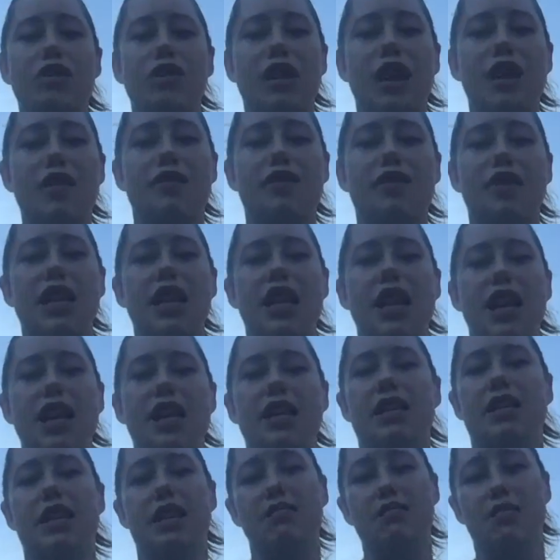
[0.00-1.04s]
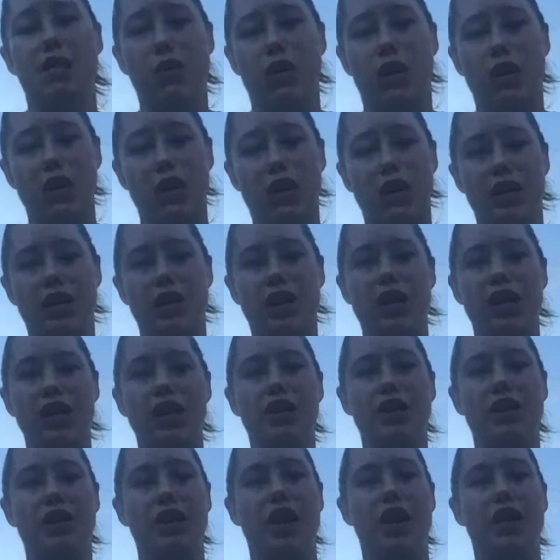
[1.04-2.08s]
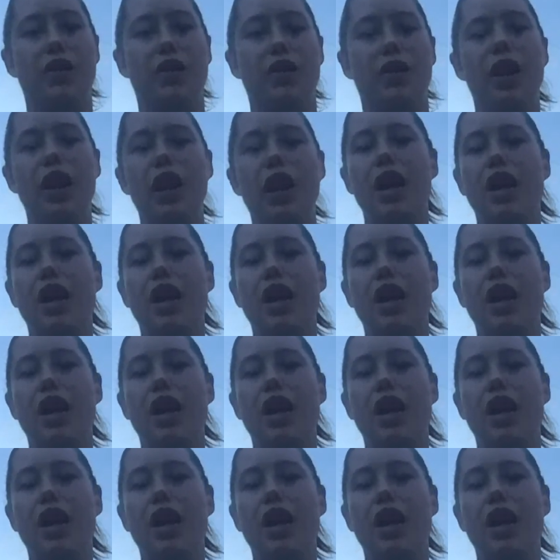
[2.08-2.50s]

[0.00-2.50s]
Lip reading: safety is important. So